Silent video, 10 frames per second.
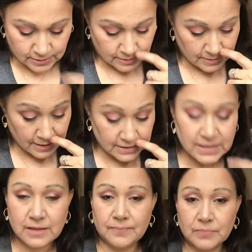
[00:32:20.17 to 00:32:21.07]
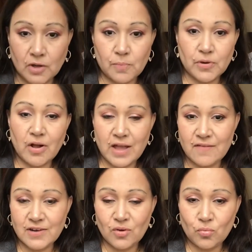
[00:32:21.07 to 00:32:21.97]
And that's it. Hope y'all are
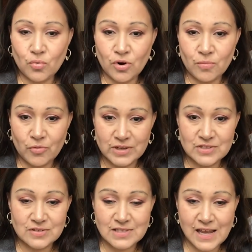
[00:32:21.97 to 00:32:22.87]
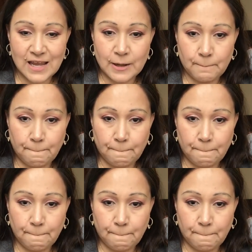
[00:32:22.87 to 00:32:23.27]
having a warm winter day.